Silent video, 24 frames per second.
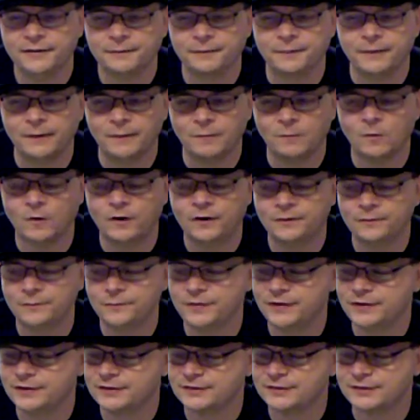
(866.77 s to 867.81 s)
They wanted me
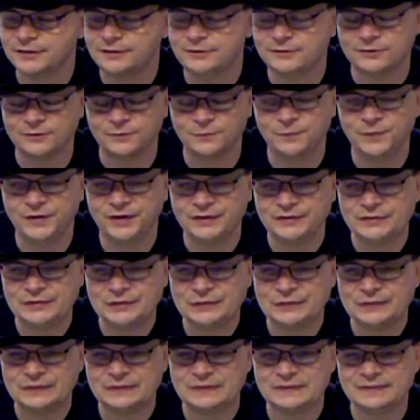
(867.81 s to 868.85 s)
to send some
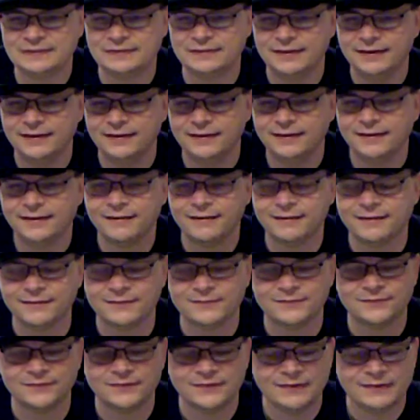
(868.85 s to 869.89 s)
pictures
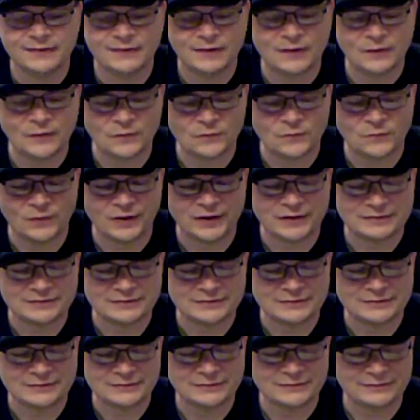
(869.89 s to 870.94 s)
of my
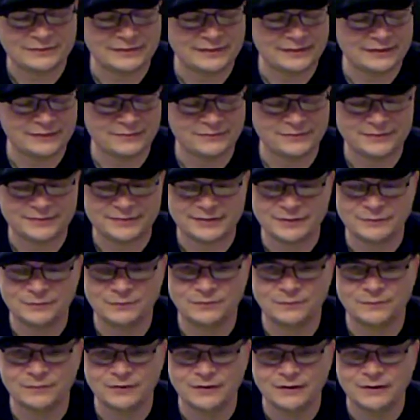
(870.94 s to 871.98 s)
suit and everything